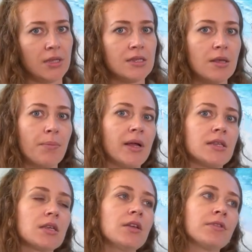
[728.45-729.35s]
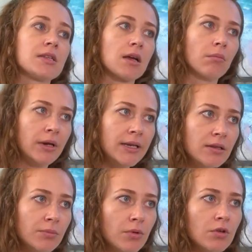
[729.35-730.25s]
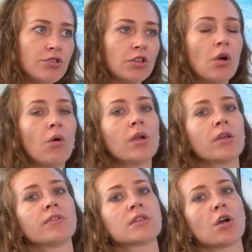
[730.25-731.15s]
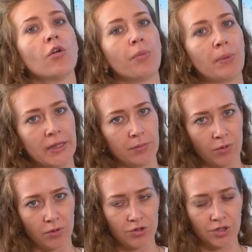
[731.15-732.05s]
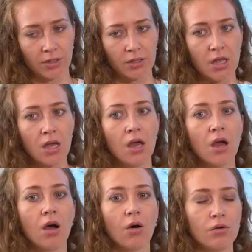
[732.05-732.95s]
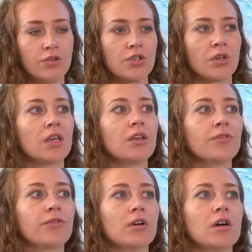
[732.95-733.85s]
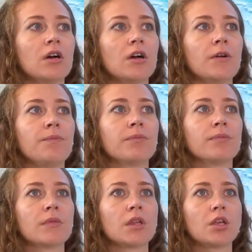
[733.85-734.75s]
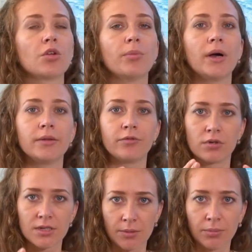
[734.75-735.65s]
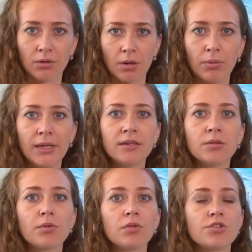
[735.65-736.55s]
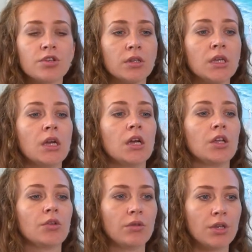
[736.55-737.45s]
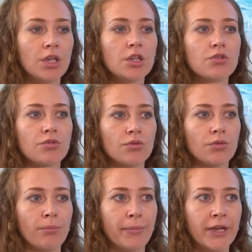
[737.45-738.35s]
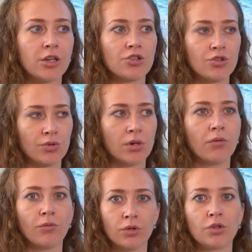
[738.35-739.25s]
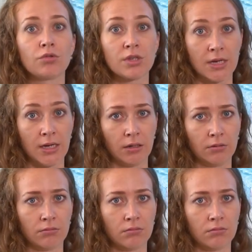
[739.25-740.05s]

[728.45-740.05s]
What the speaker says: It depends if it's completed project or if it's off-plan project. Also, if you're buying, for example, completed project, you need to make sure what you sign.